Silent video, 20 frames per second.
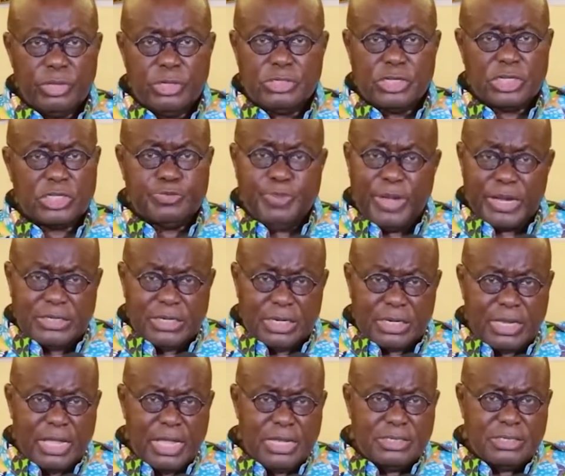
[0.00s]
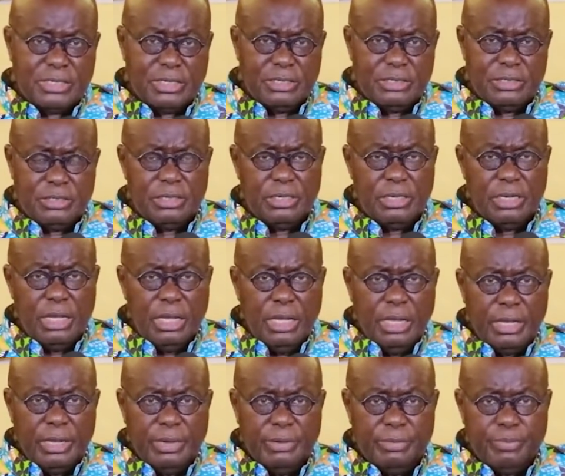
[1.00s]
Suspected cases
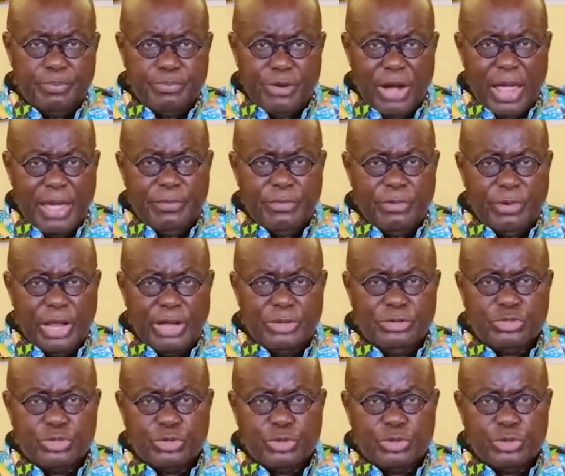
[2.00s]
in primary and